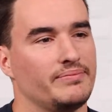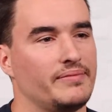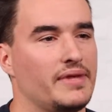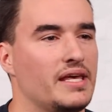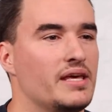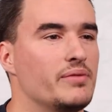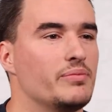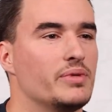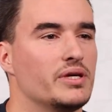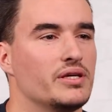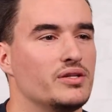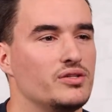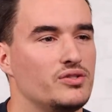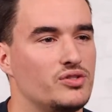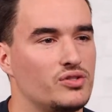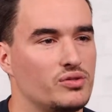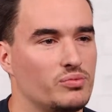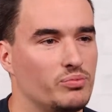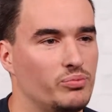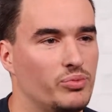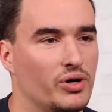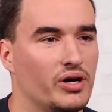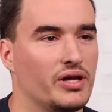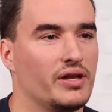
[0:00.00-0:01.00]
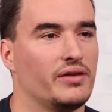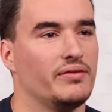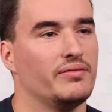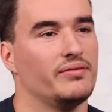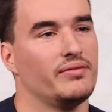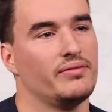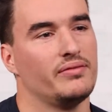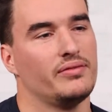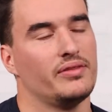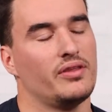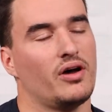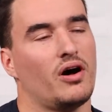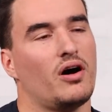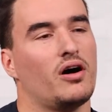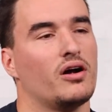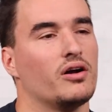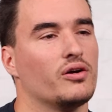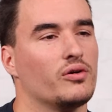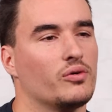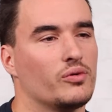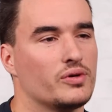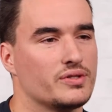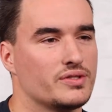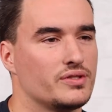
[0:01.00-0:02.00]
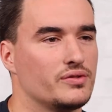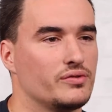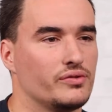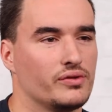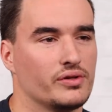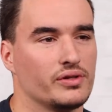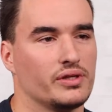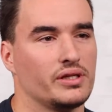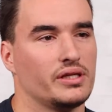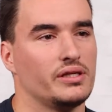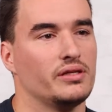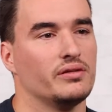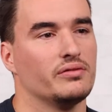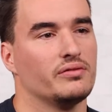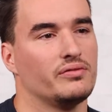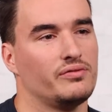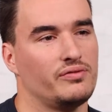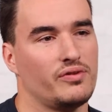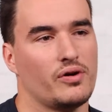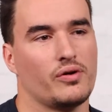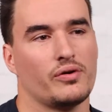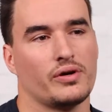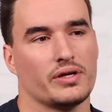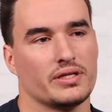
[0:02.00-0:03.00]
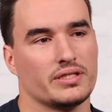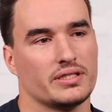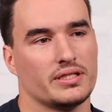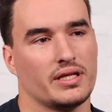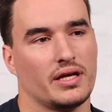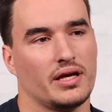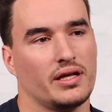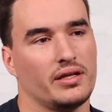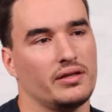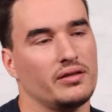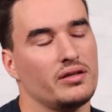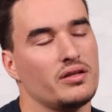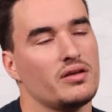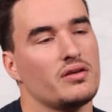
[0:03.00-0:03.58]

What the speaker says: image, but the heart wasn't really focused on.